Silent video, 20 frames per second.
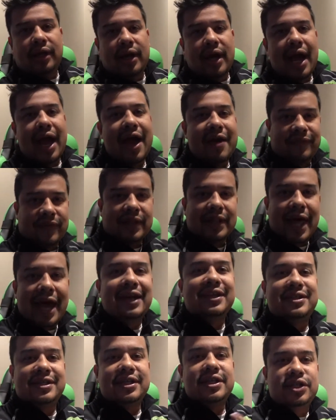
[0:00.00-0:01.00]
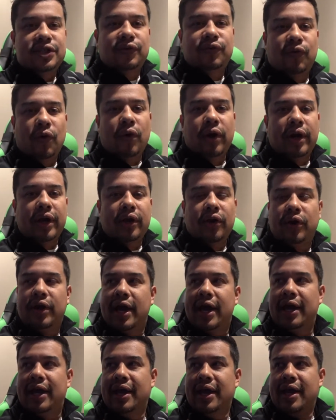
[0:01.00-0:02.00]
I have a license for it,
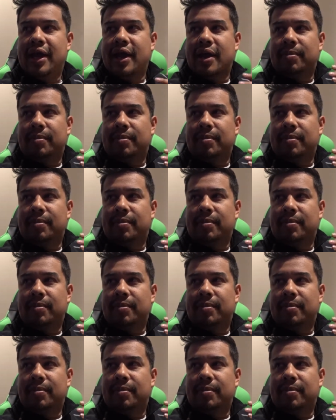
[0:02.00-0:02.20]
okay?